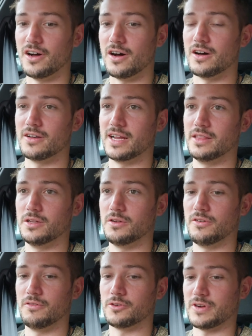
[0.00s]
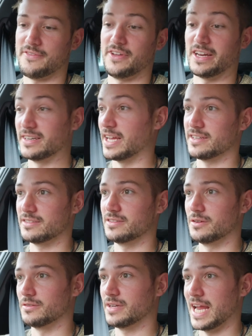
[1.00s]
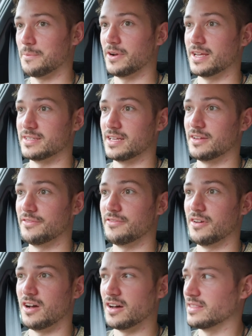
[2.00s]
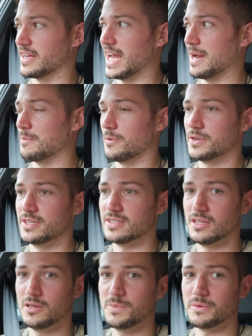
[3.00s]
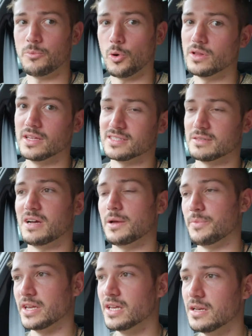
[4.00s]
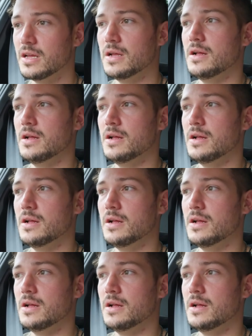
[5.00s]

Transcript: on a little graphic next to the camera instead of on the camera, which is a little bit pointless in my opinion.